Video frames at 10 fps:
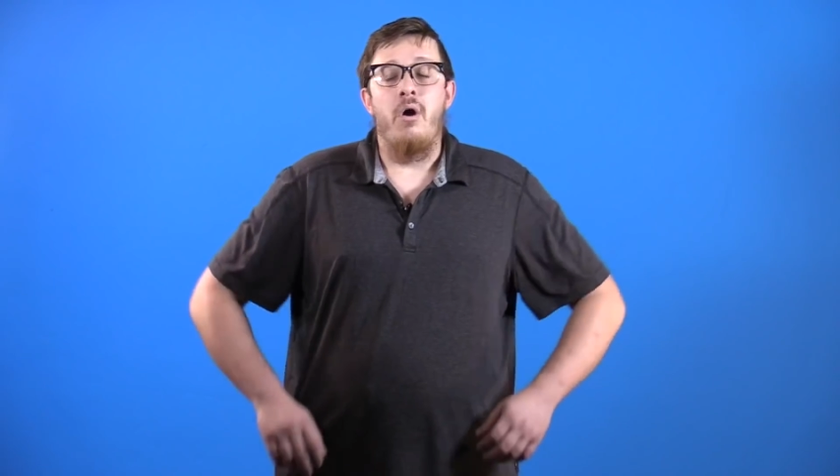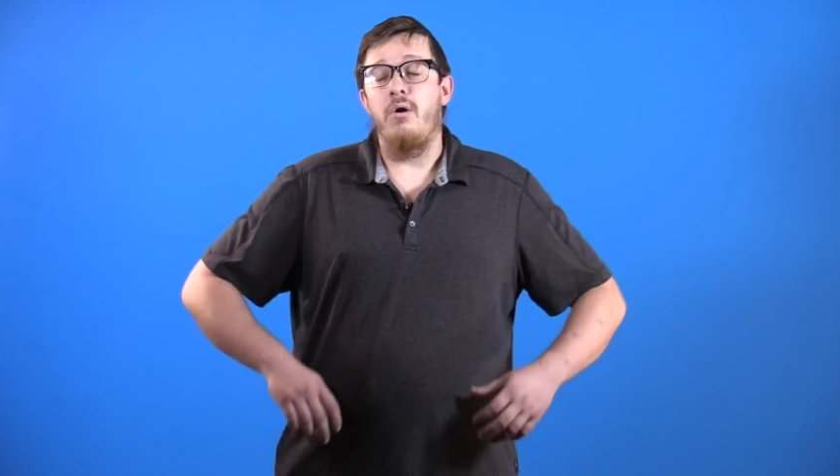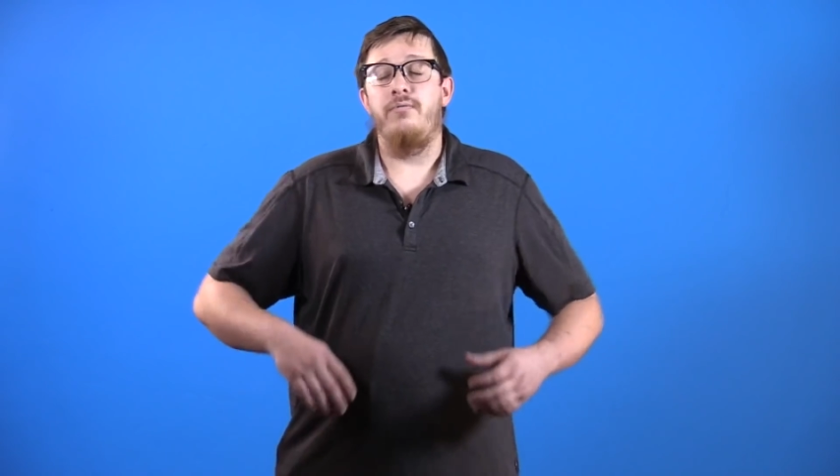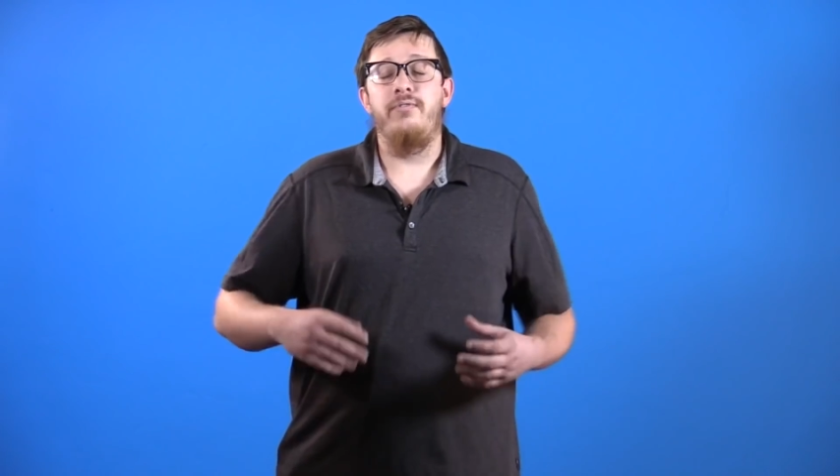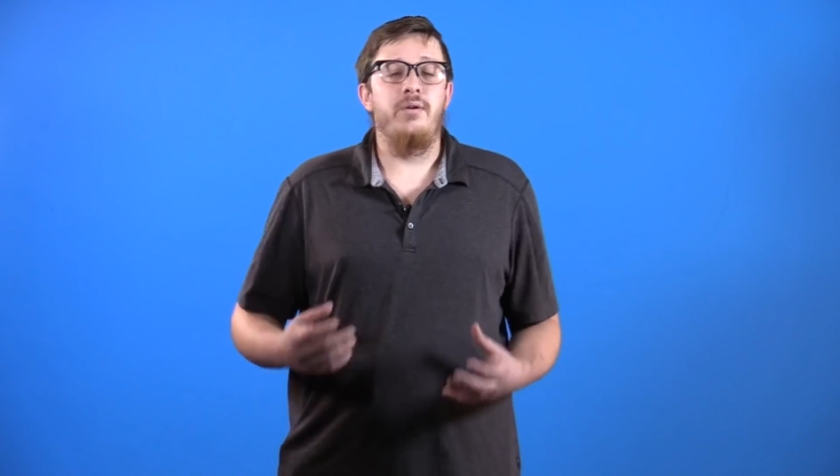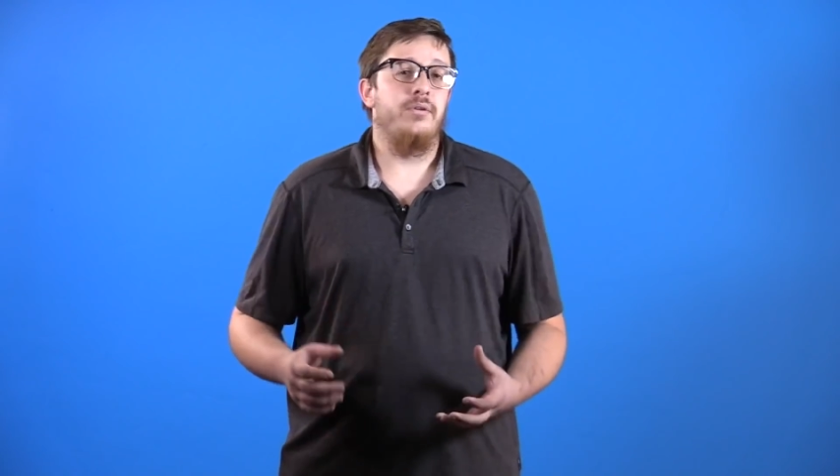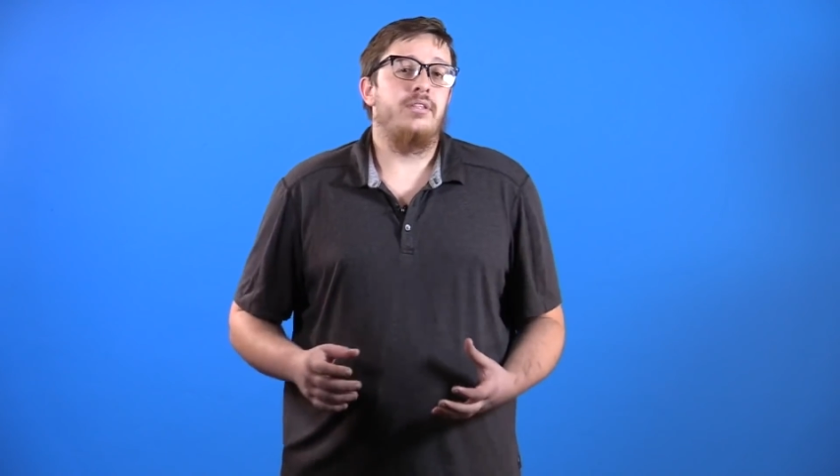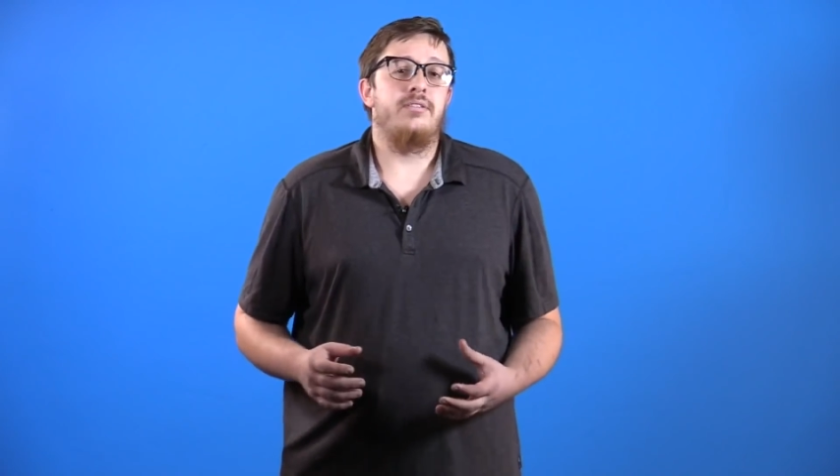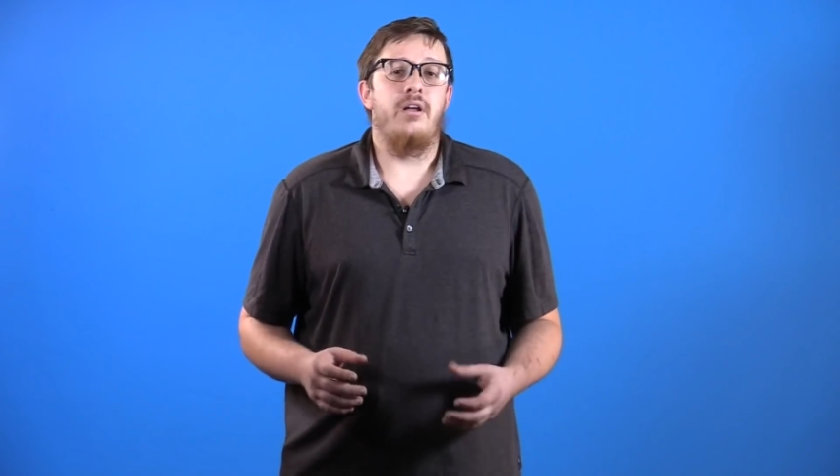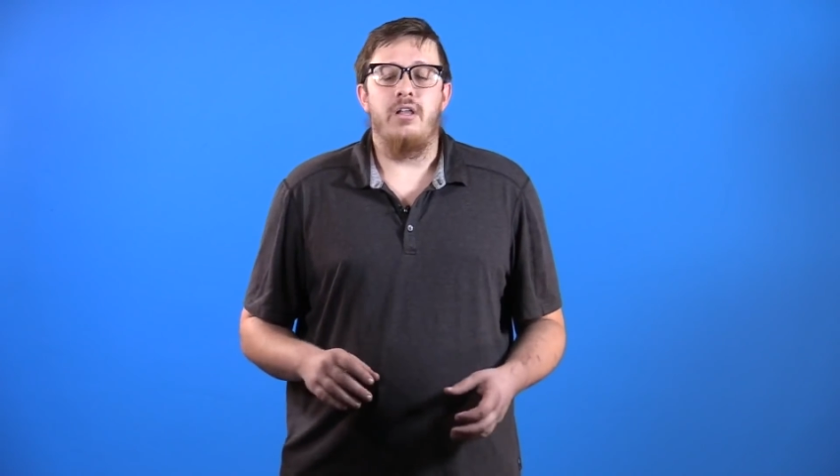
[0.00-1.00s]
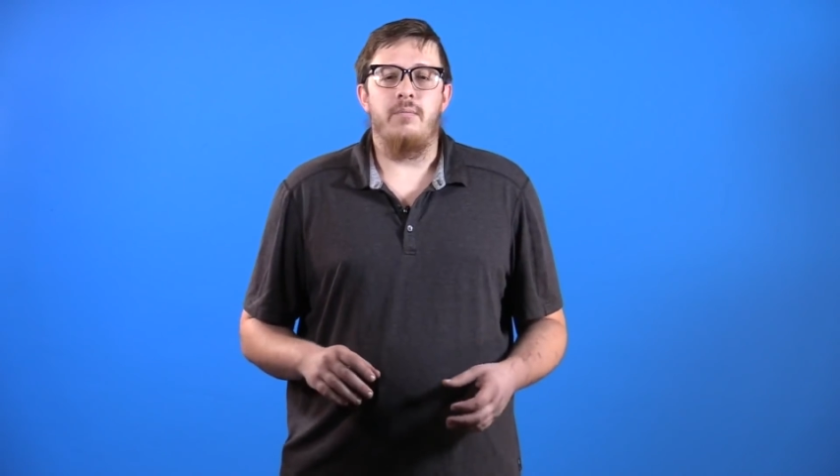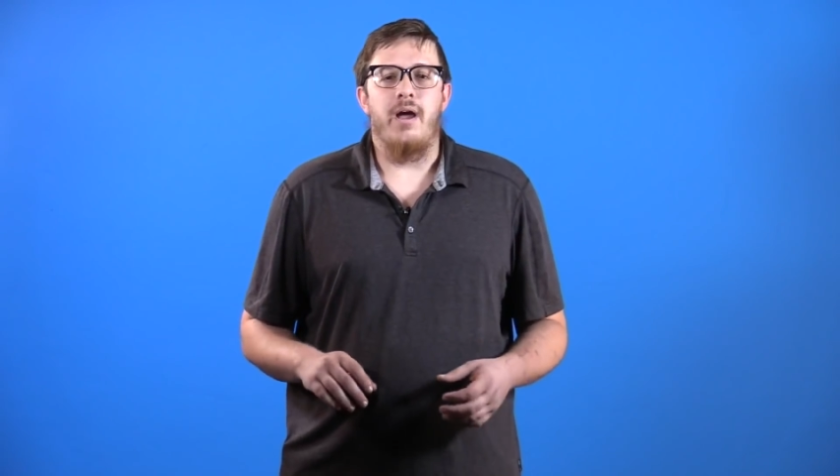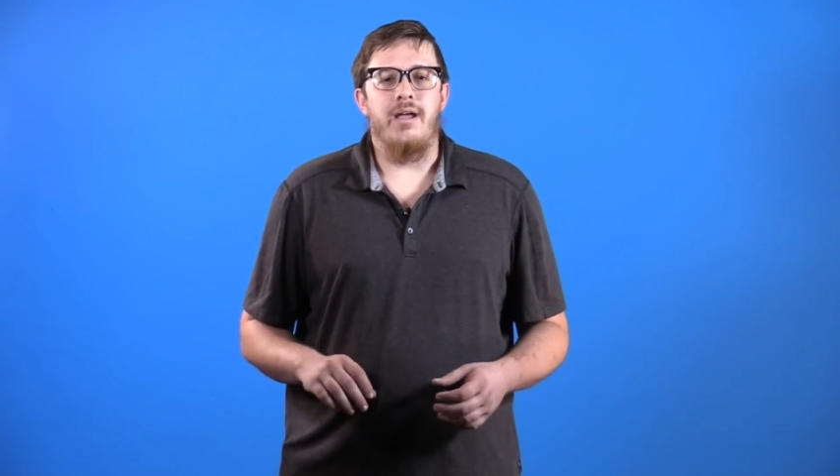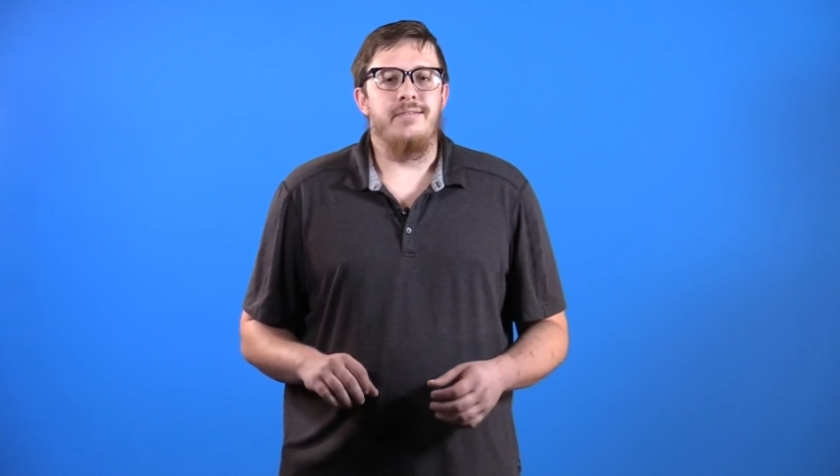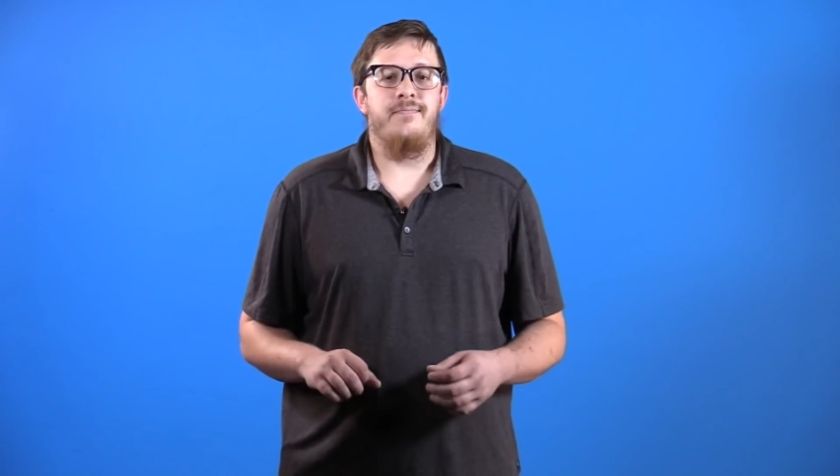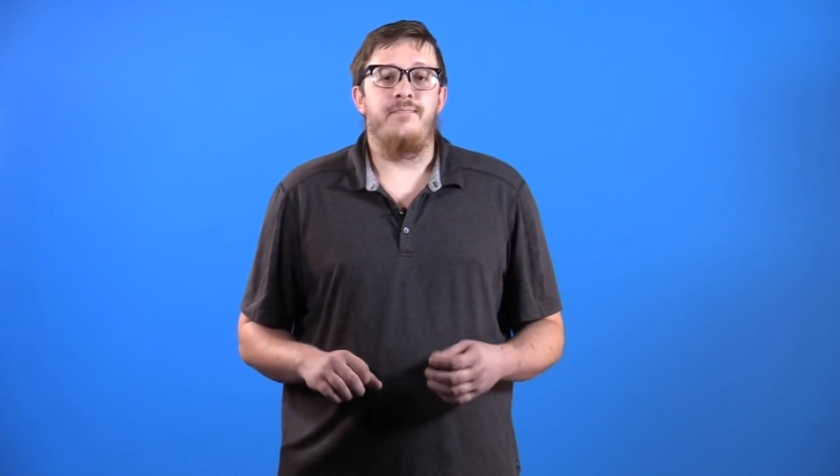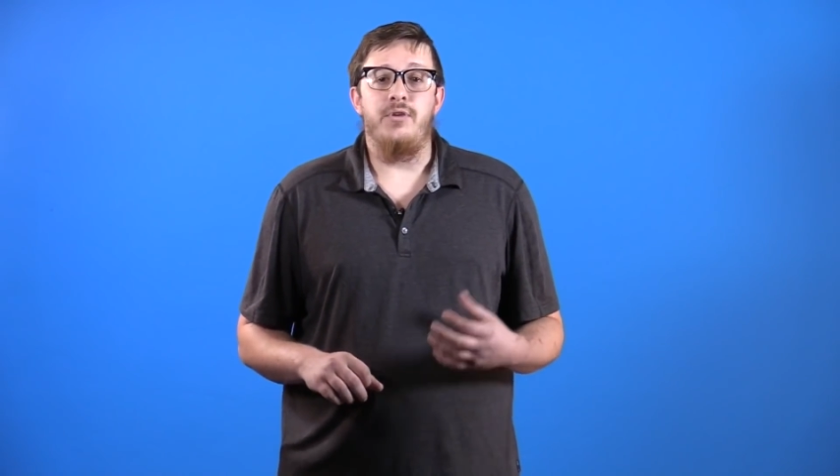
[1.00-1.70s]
Hopefully with this all in mind,